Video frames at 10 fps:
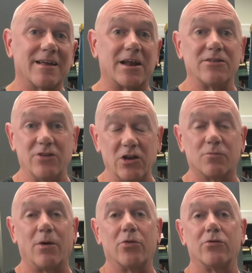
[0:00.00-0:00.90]
and I
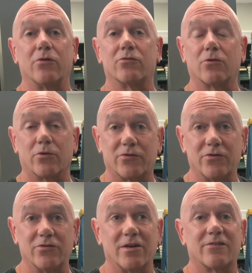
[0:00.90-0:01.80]
teach both of those
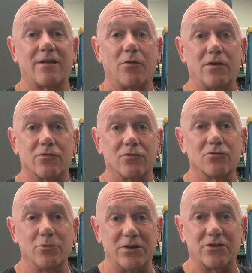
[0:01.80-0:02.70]
courses at Southeastern
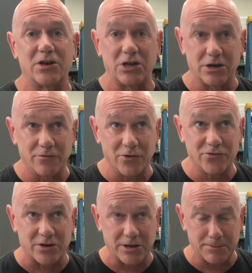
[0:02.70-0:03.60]
Louisiana
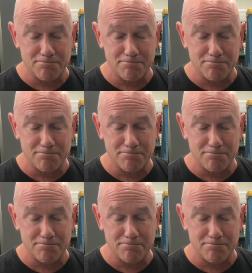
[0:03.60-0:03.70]
University.